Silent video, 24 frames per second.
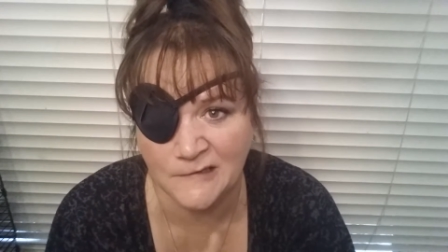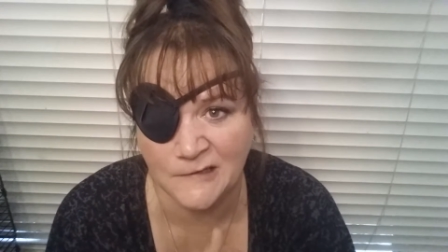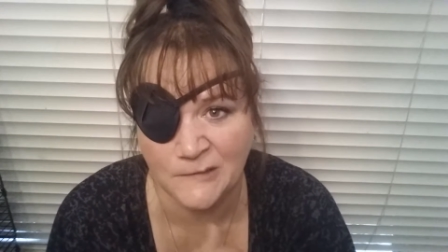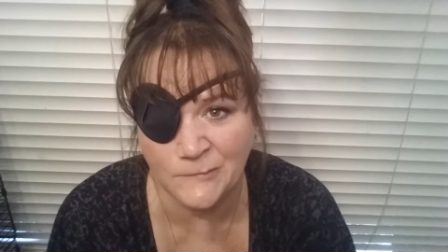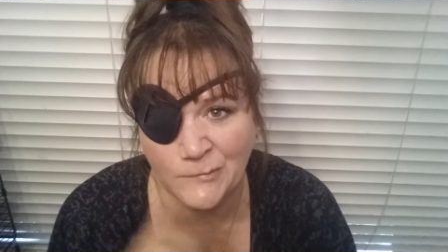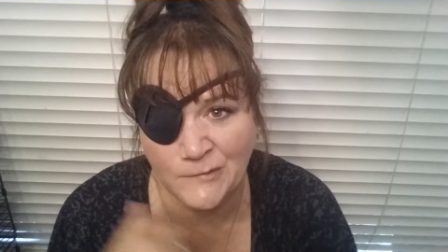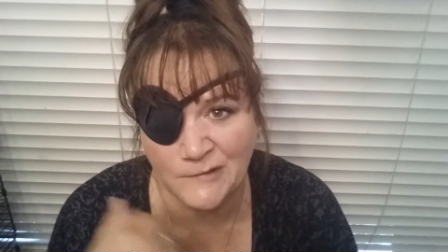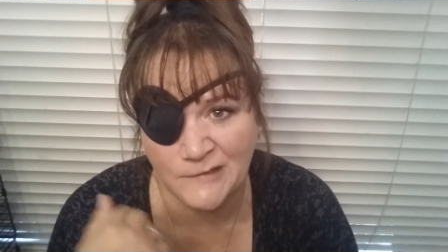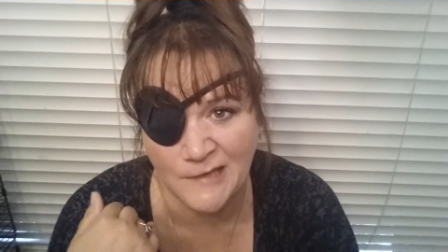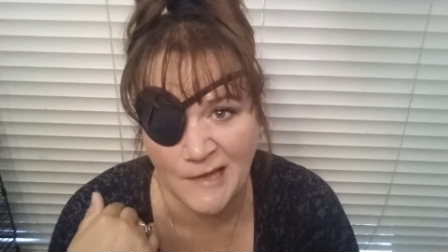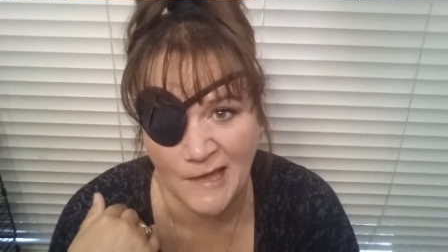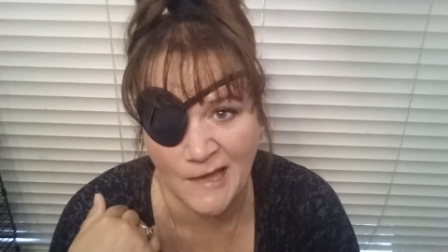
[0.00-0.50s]
to
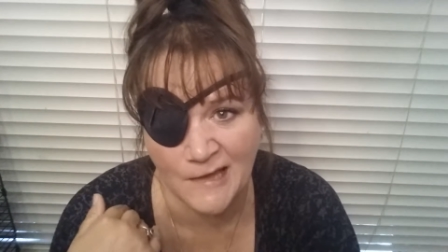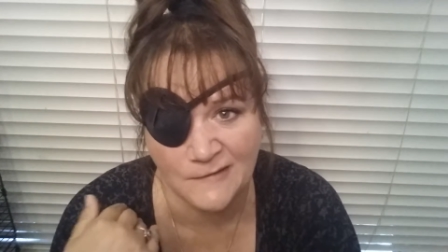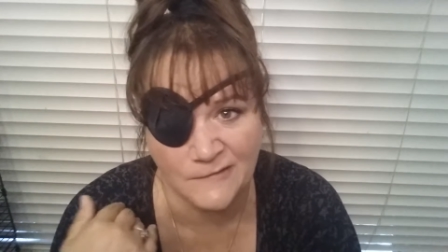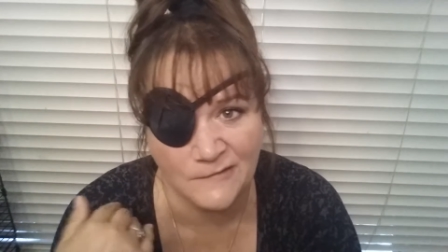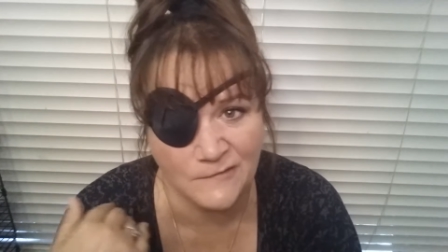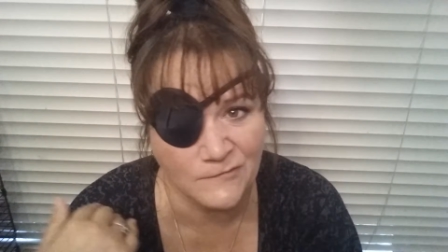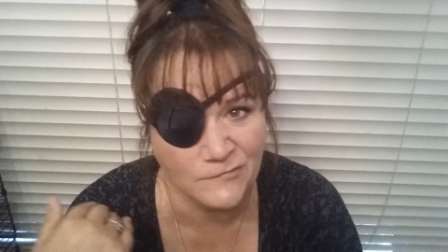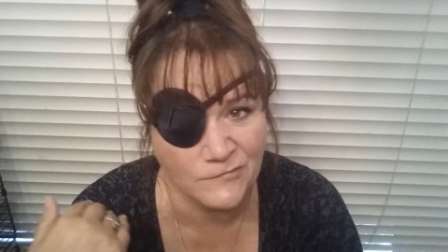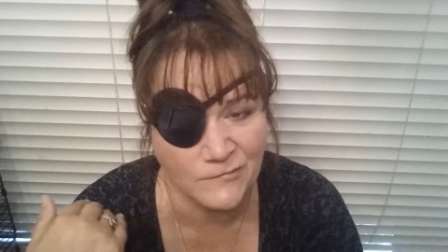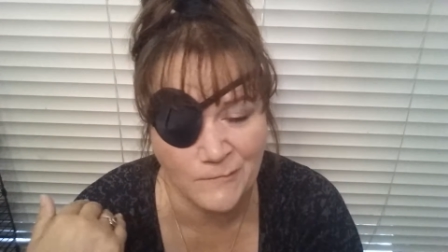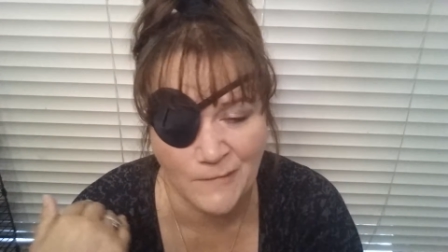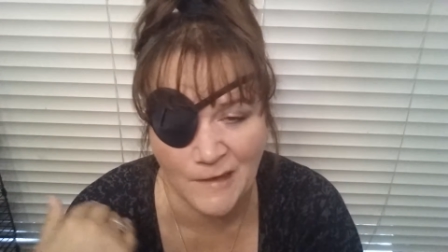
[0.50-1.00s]
protect
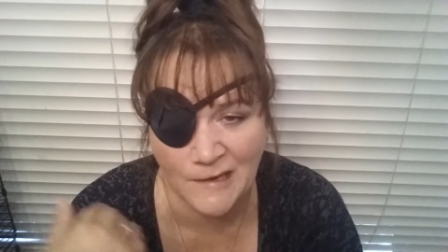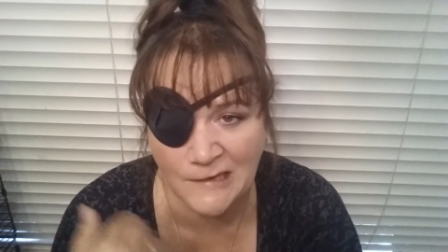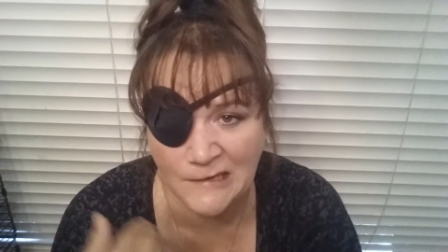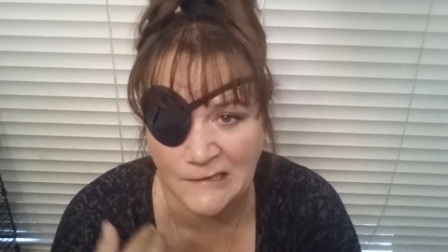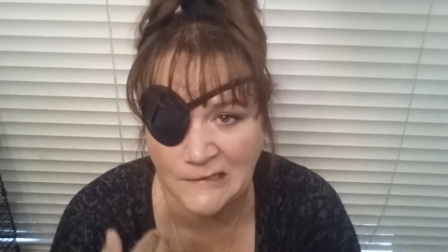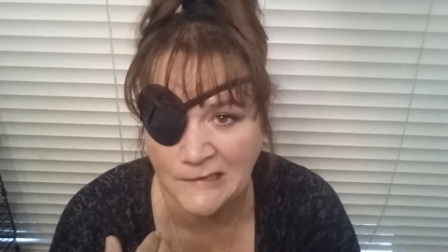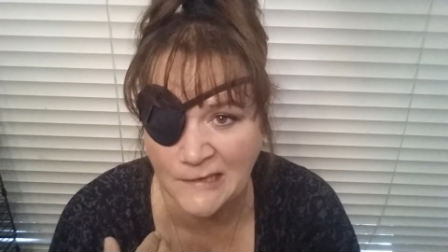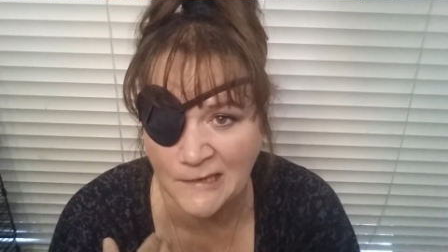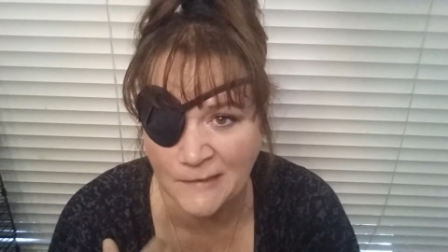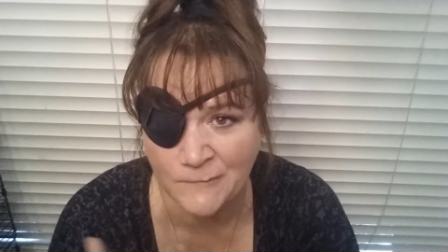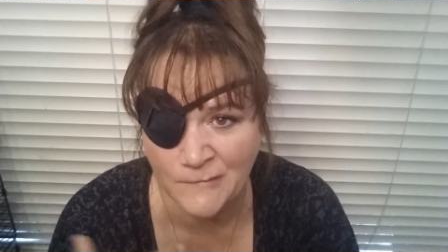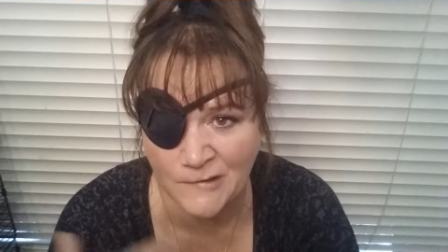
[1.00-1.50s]
from any
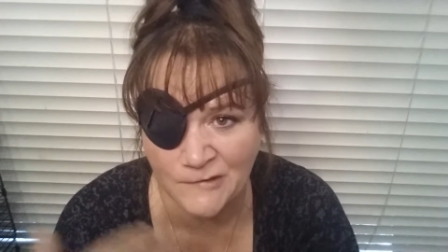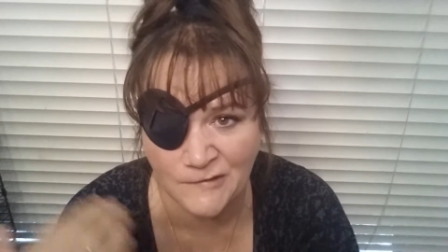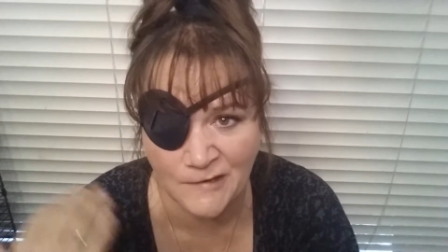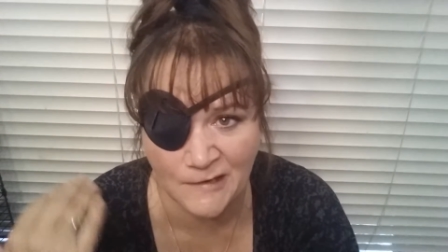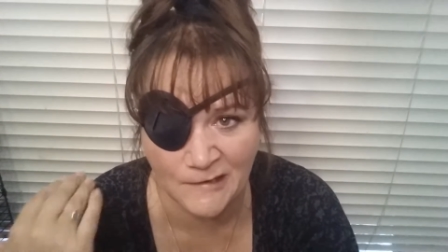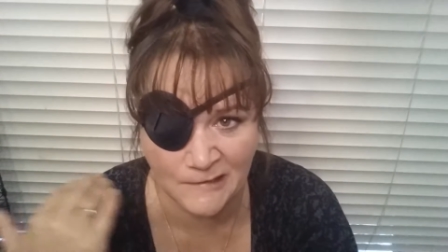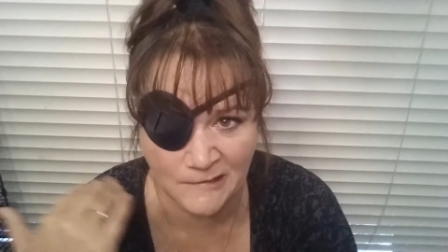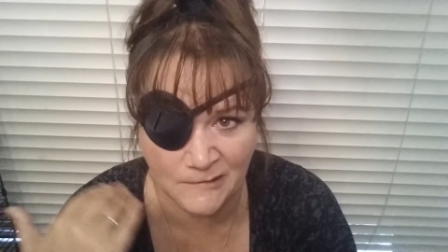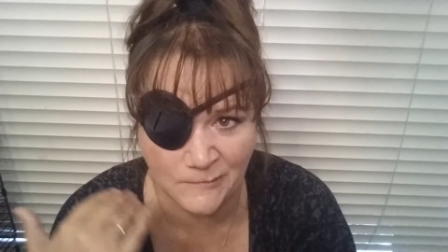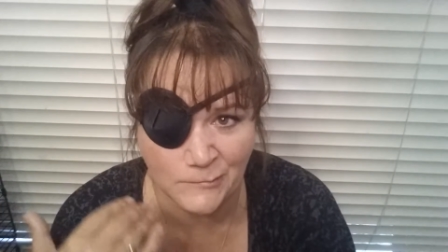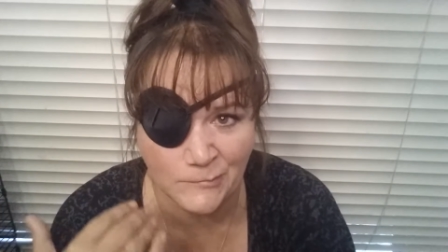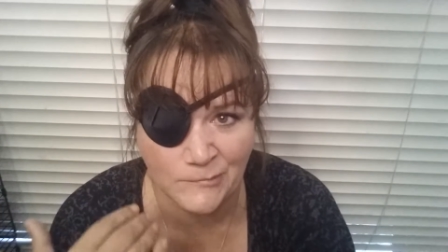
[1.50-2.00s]
damage,
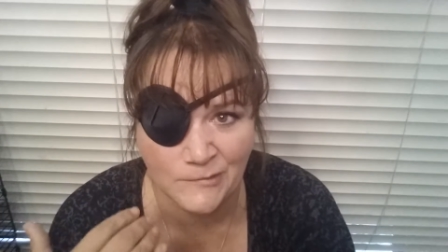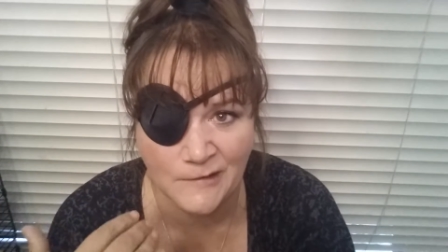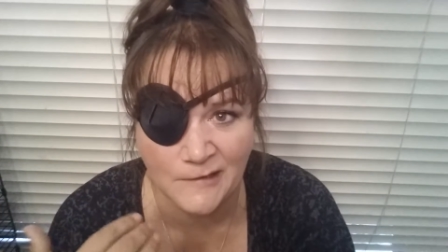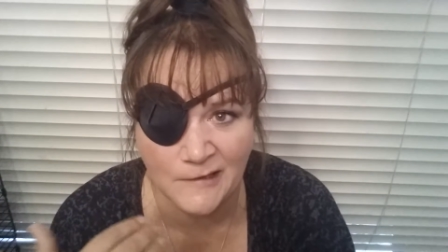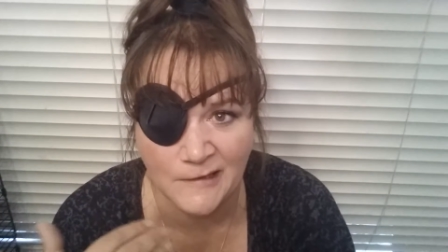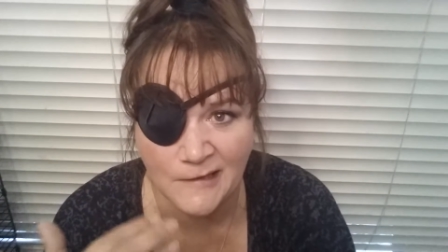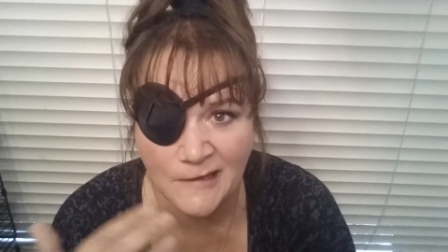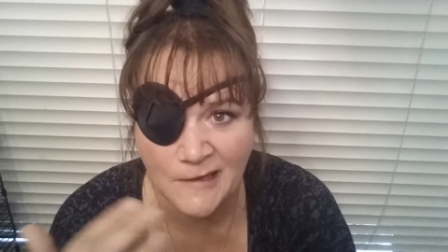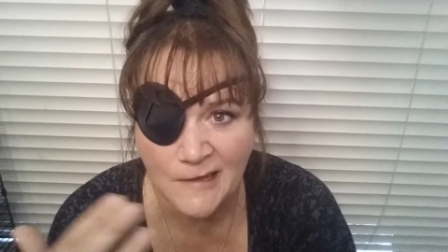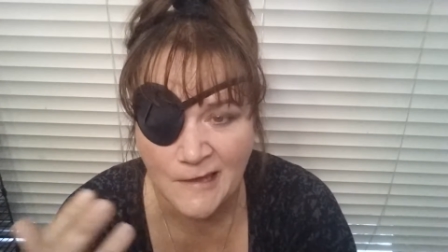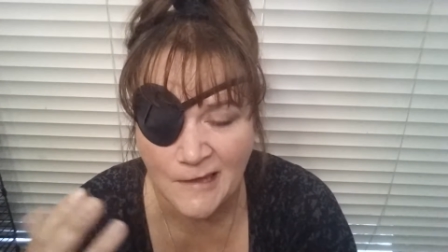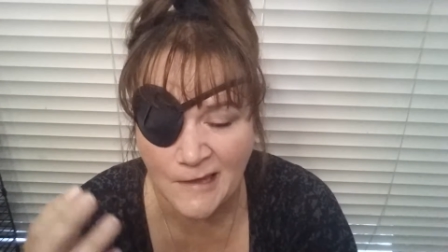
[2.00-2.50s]
any
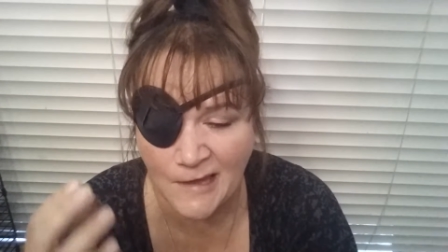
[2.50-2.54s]
debris,